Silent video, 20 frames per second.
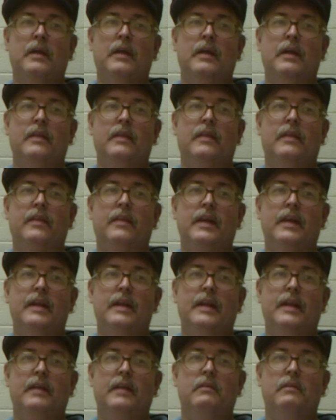The thing
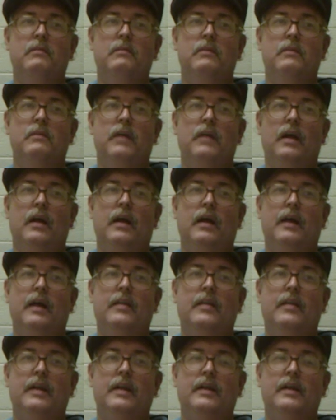that I
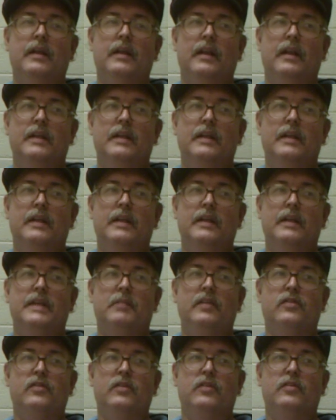think the
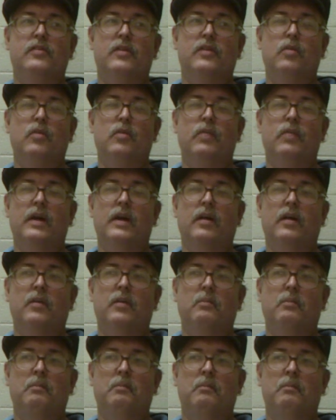Japanese do so well
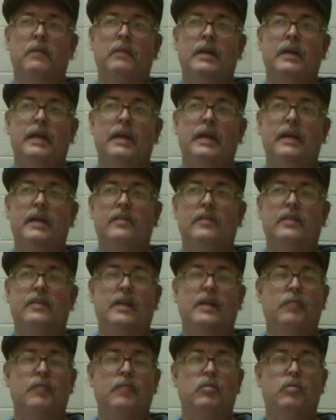is that
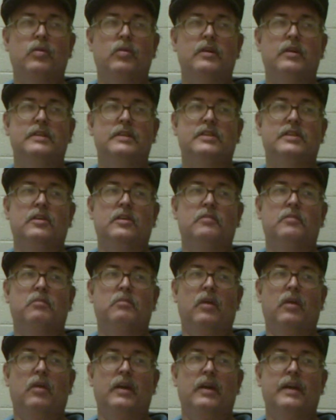they've cornered certain
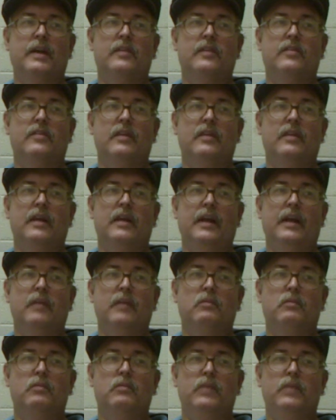markets that
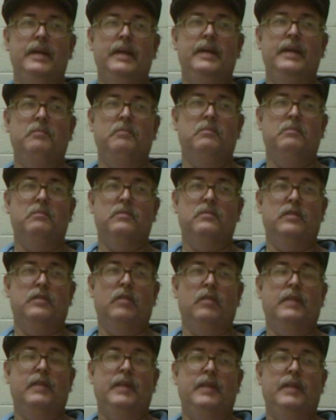we
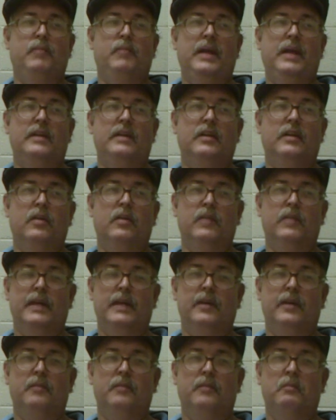totally abandoned over
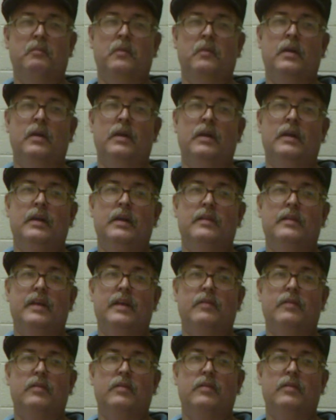here.
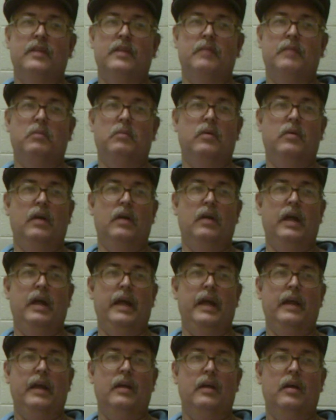Take, for example,
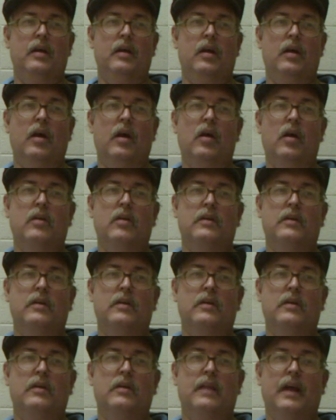a horror
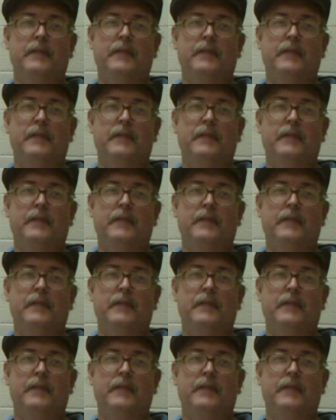line.